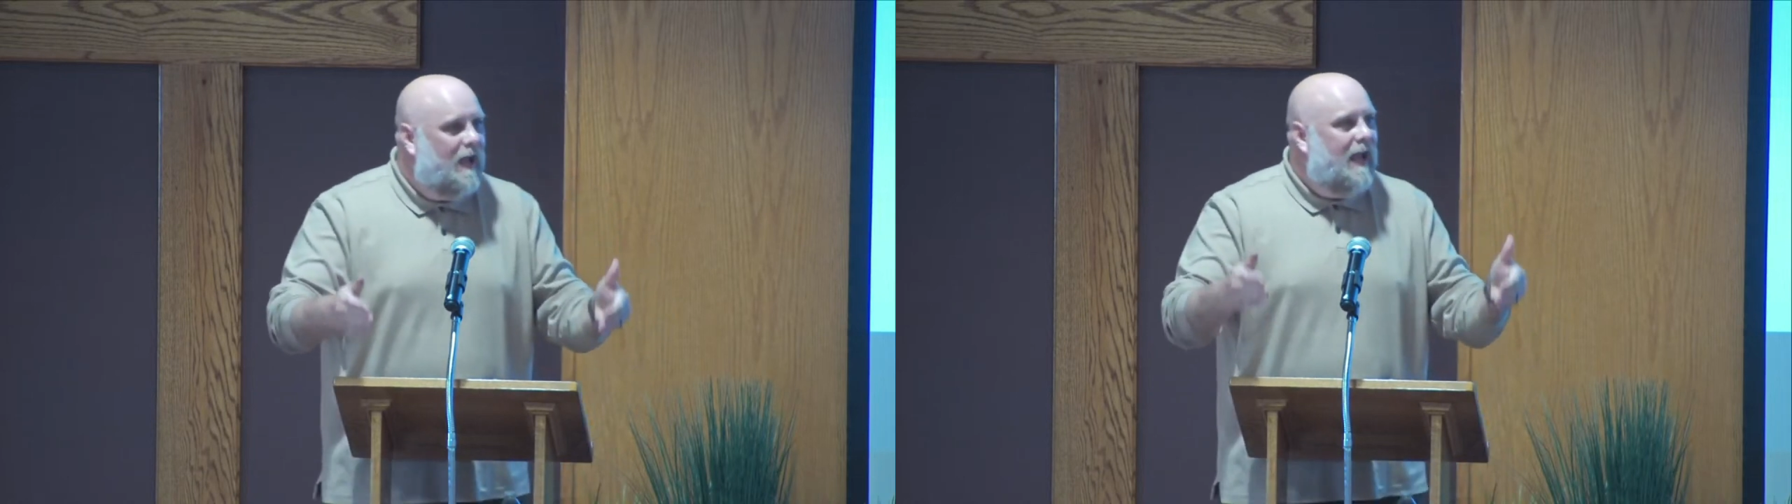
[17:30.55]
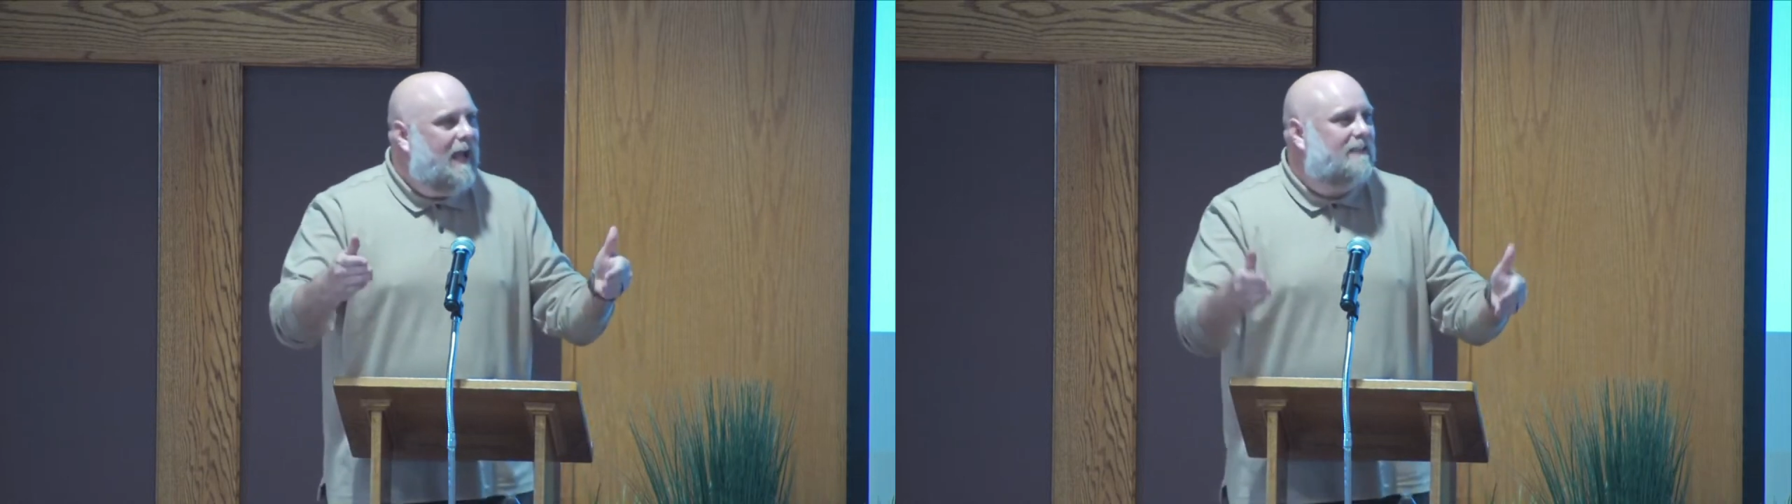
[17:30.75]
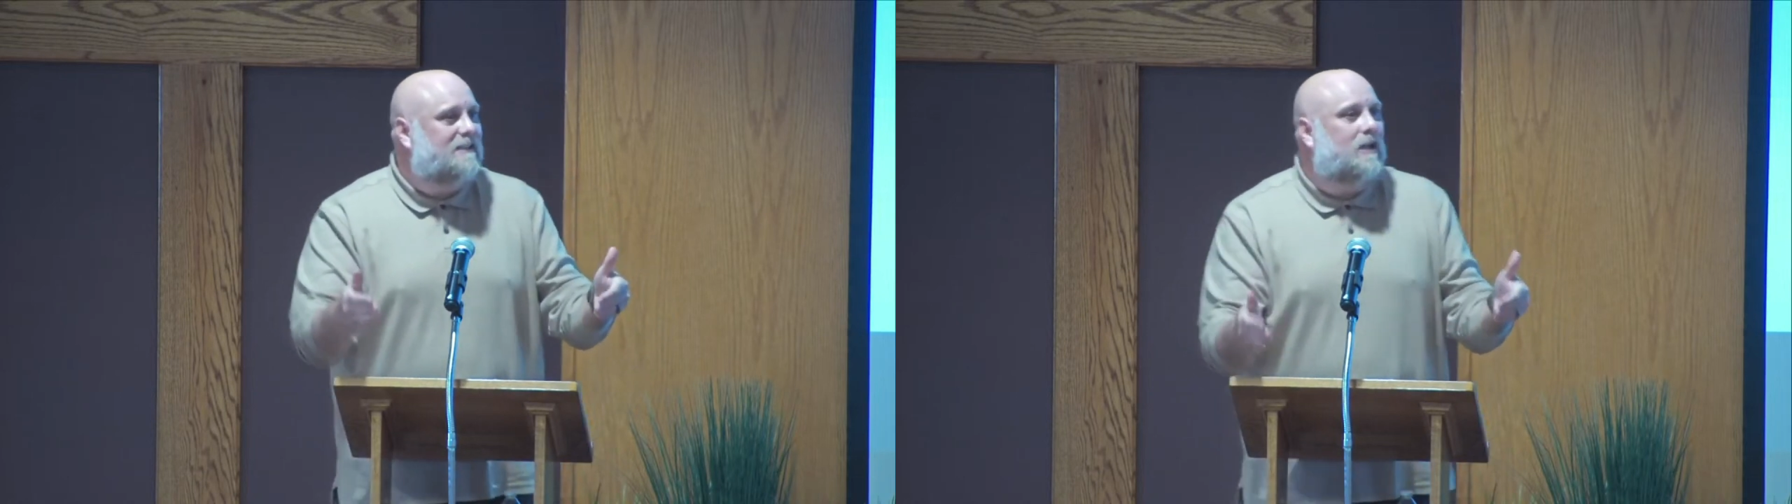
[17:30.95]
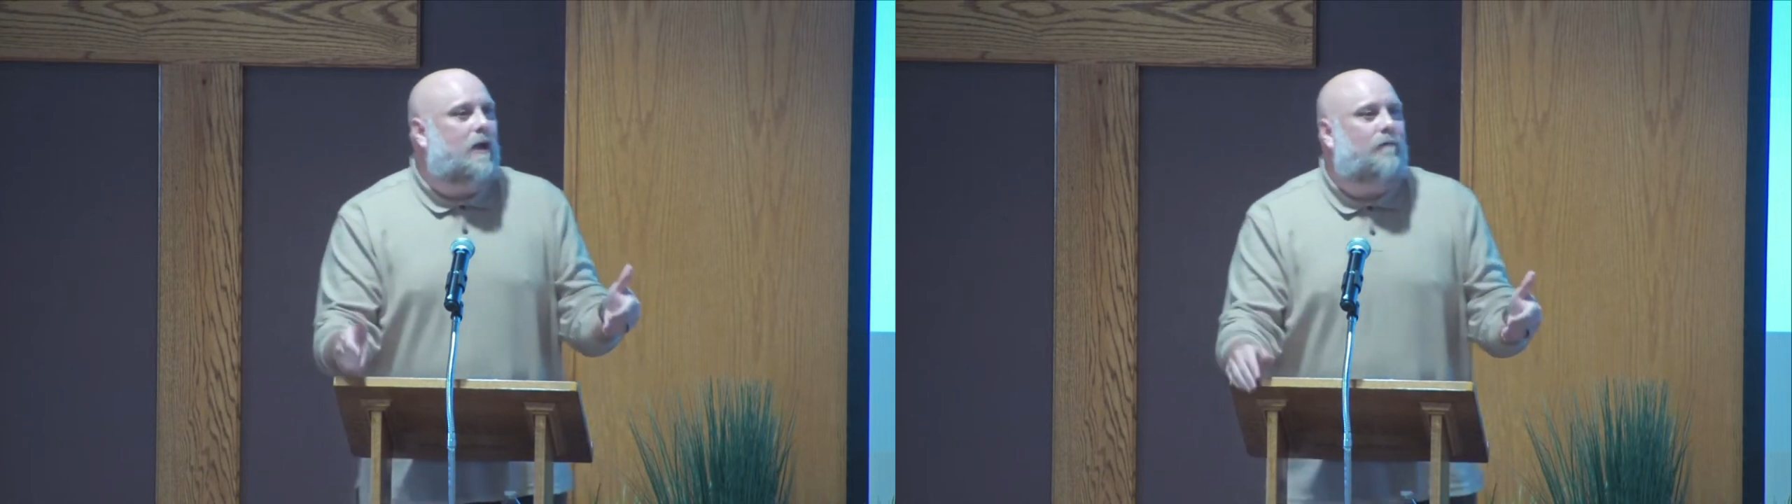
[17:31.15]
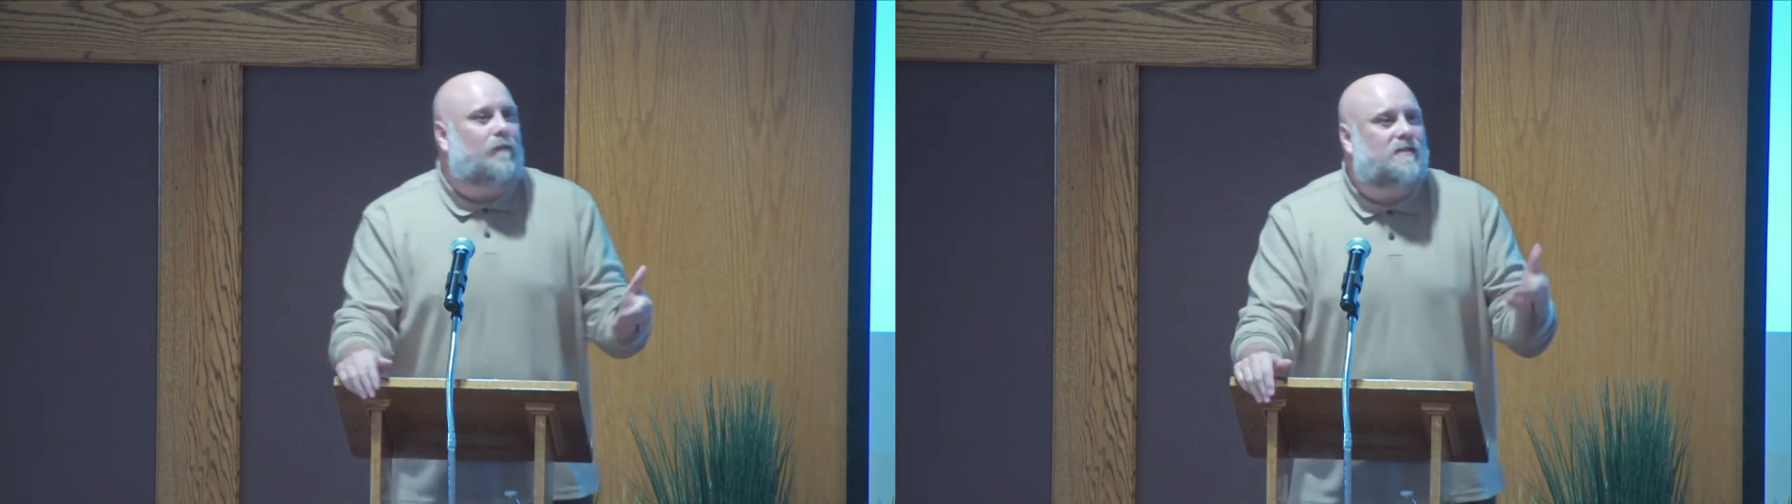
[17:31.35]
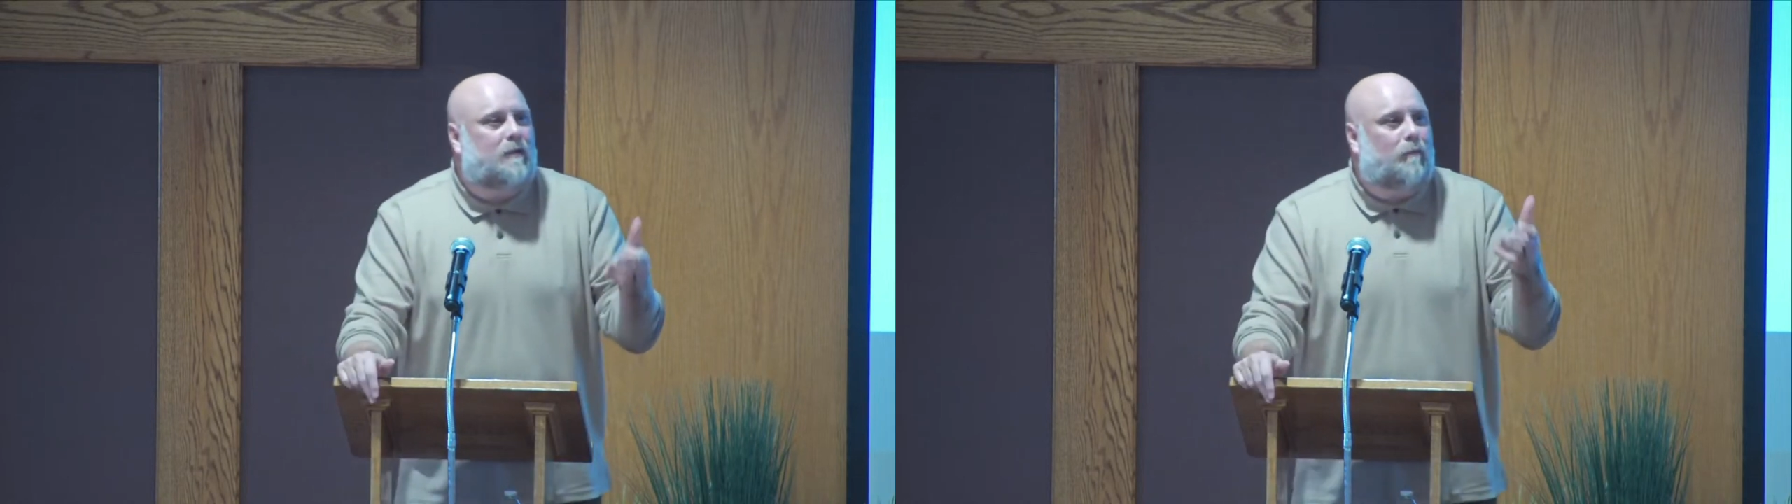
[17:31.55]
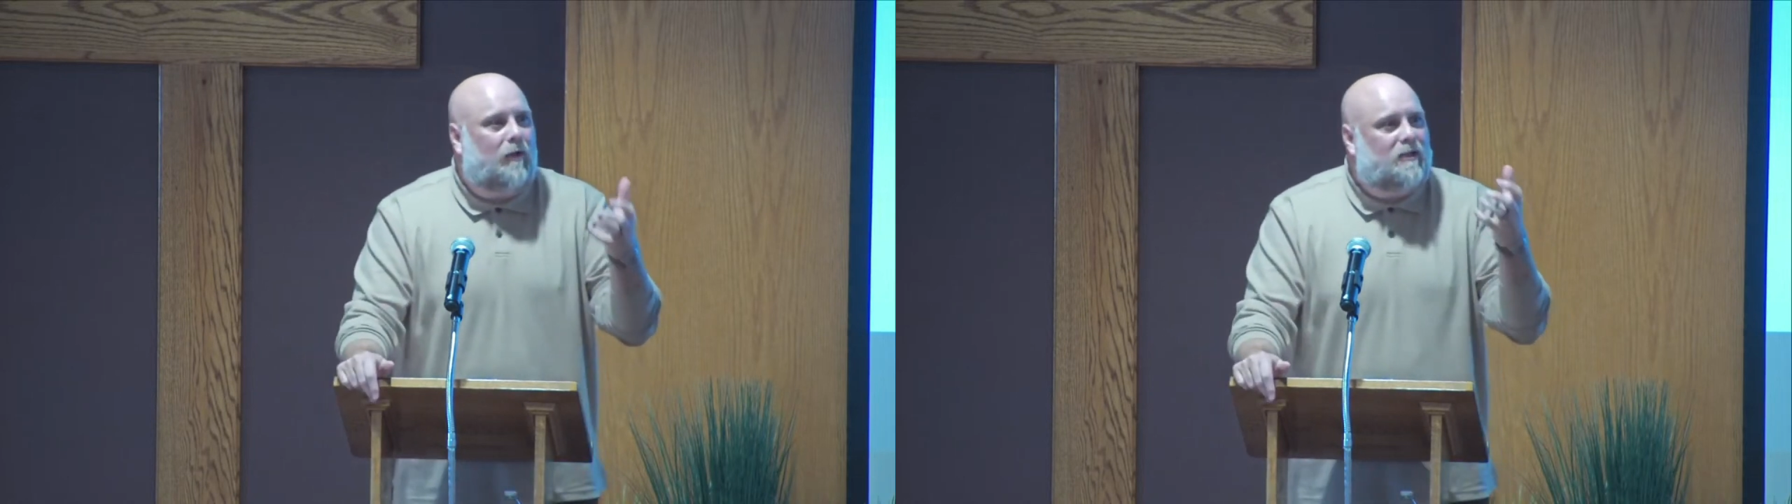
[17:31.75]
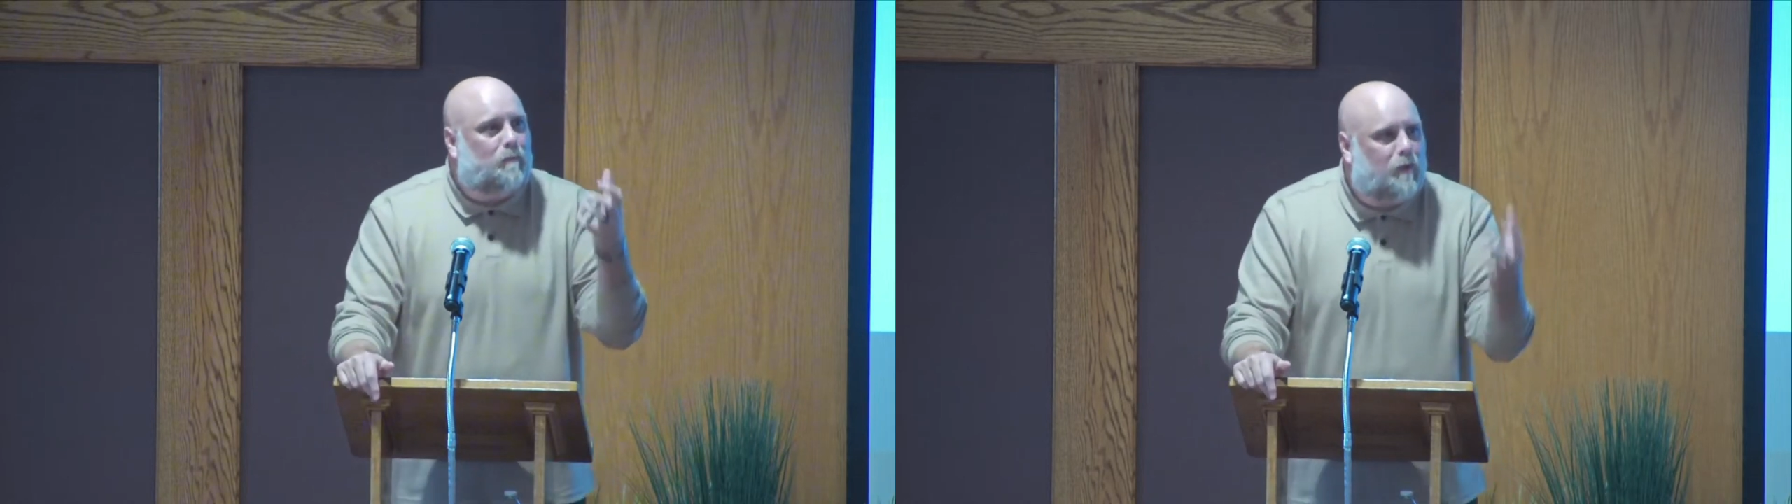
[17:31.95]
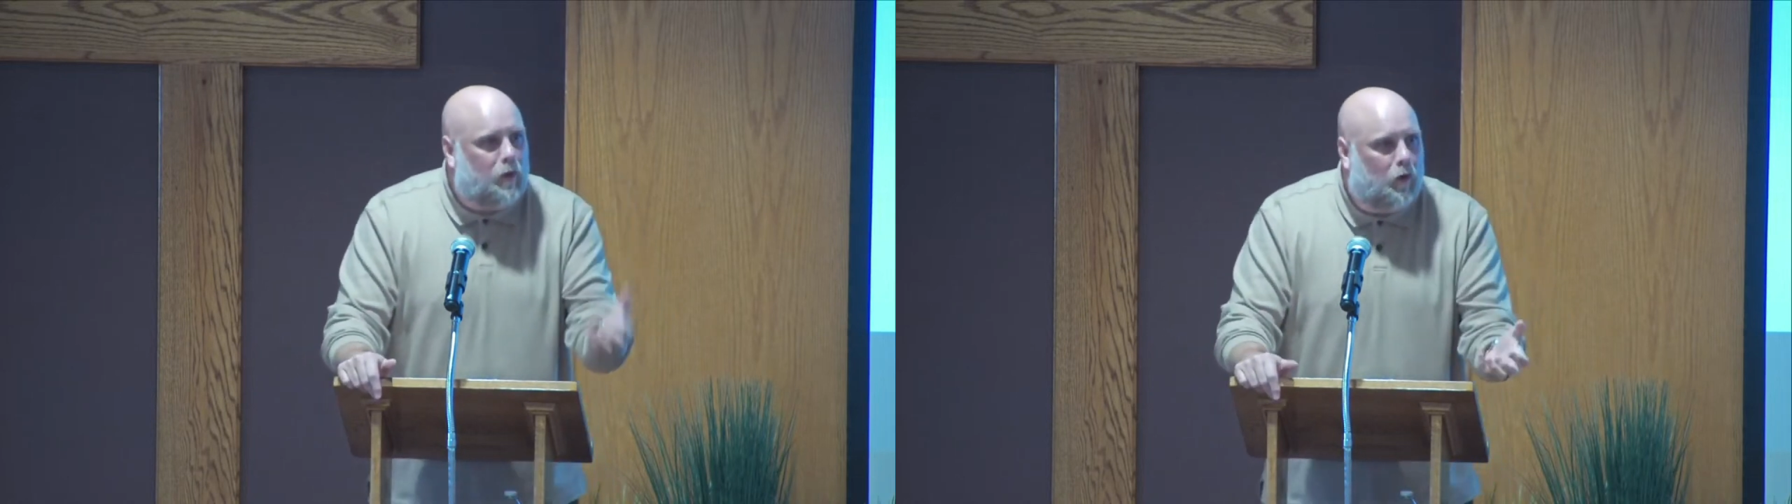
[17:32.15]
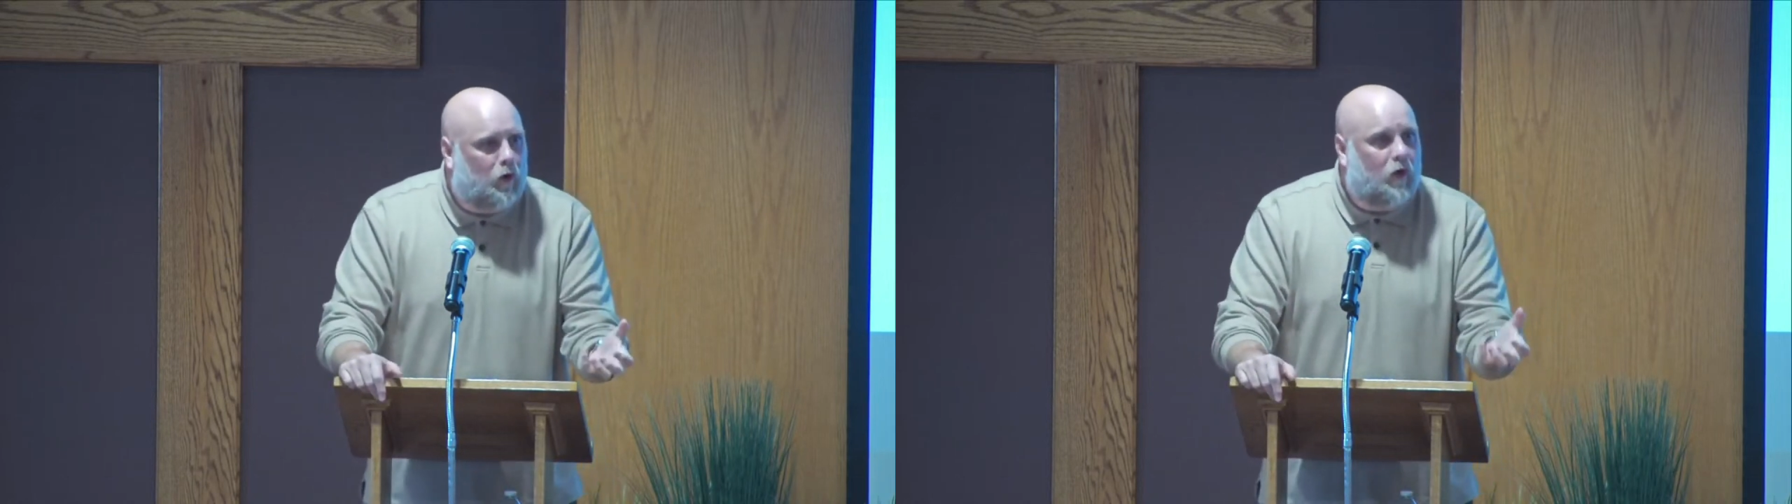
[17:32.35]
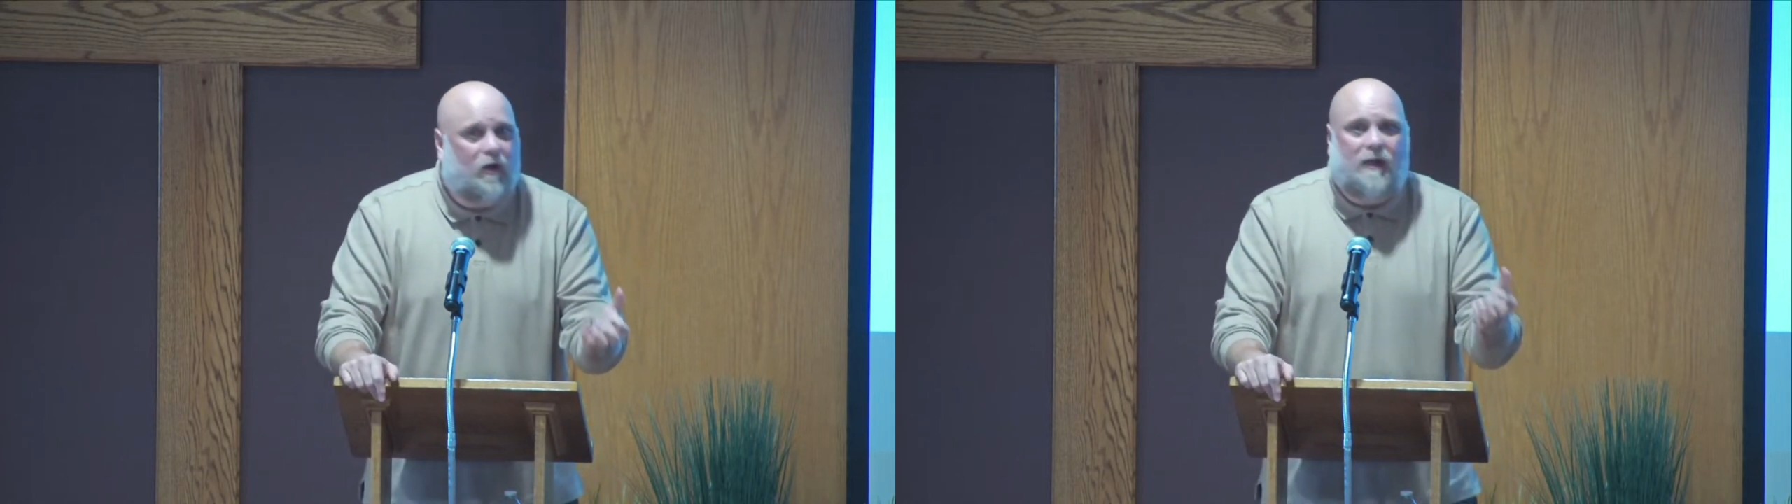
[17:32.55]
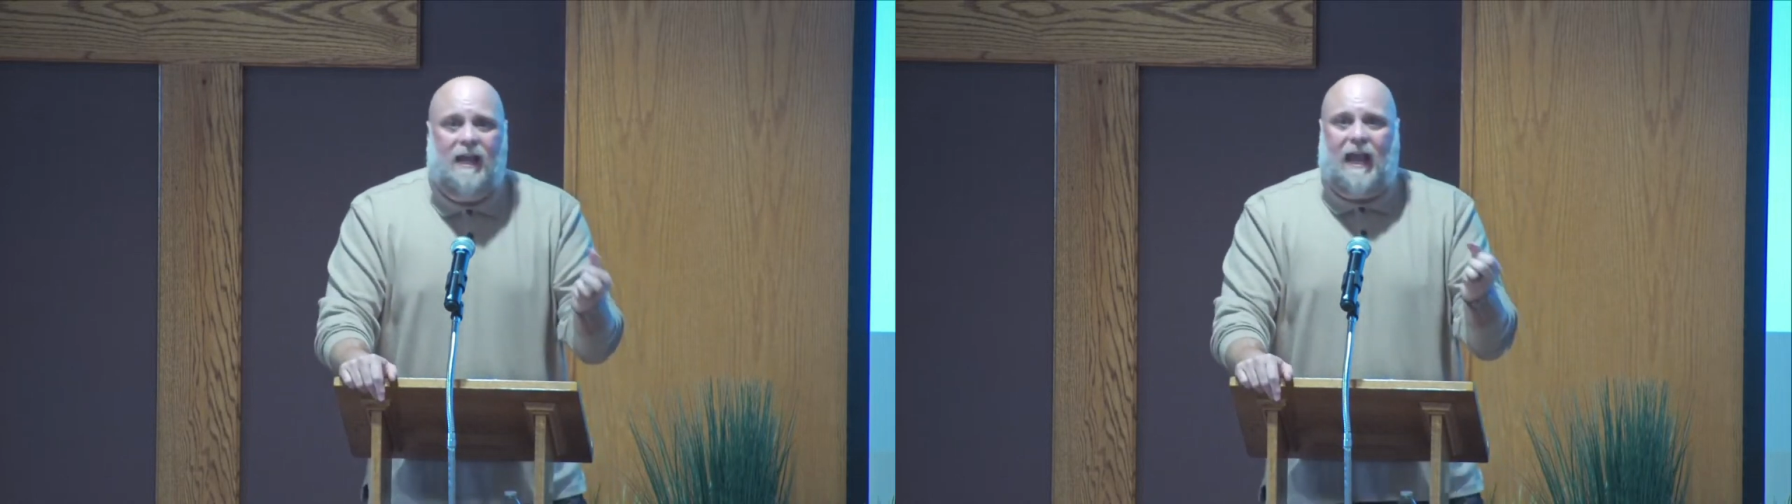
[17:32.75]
has to come from someplace pure